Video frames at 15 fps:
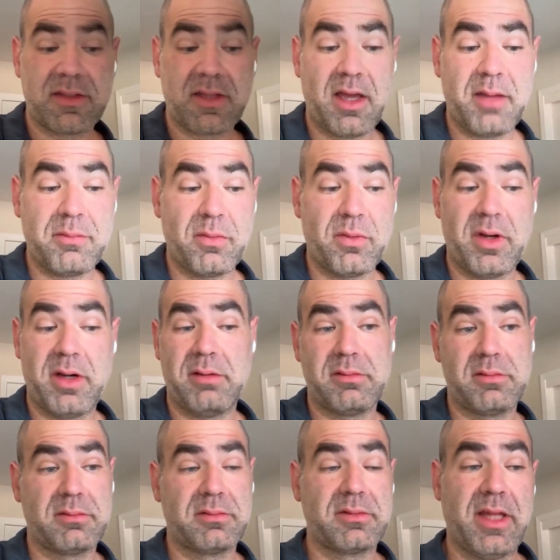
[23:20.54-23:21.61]
At this time,
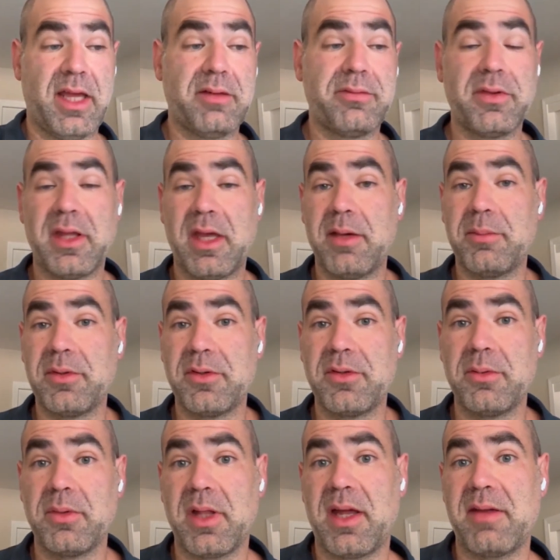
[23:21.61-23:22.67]
we're thankfully able
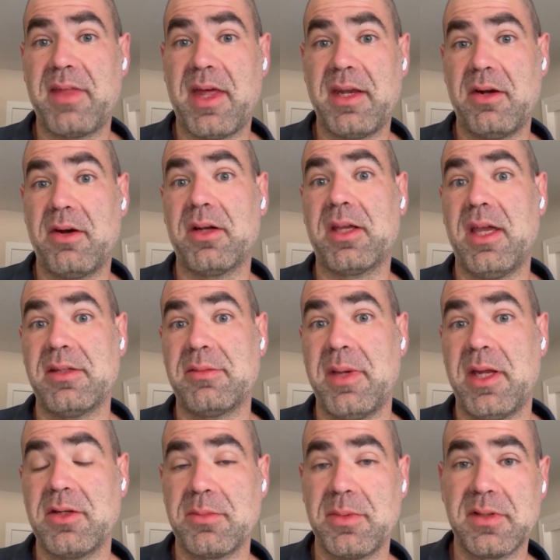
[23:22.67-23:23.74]
to do a lot of that in our case
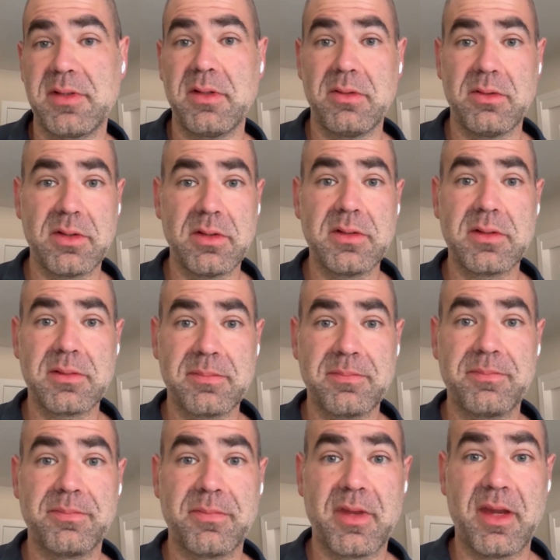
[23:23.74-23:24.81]
management solutions.
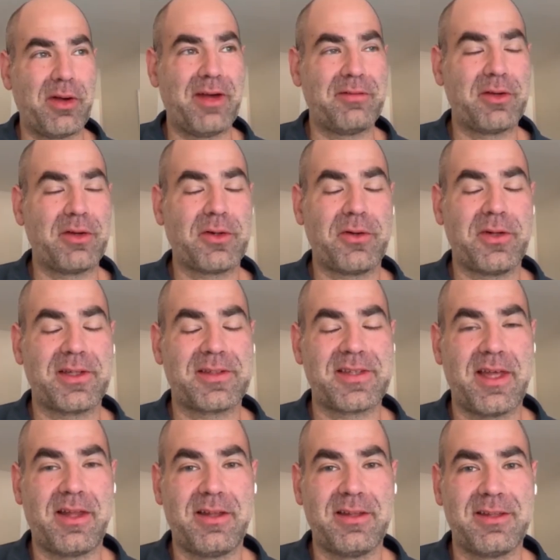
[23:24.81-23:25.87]
We have good old
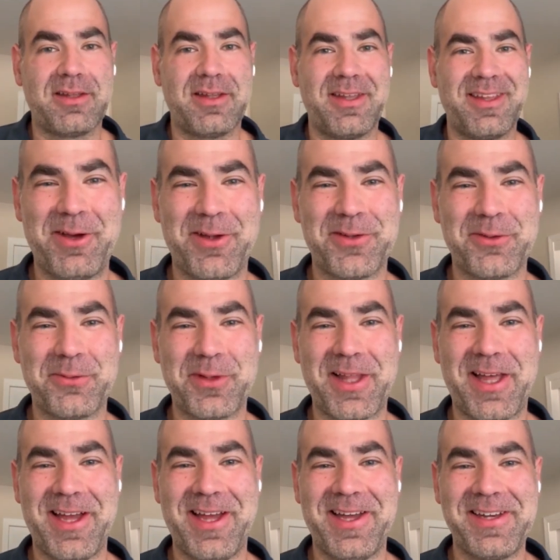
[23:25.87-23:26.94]
Excel that we also
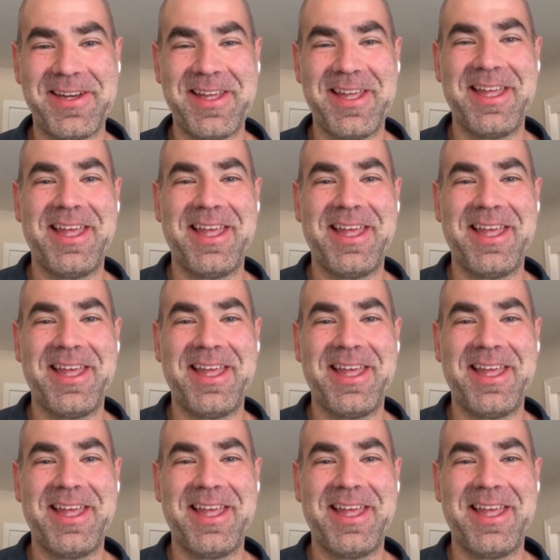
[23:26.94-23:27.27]
rely on.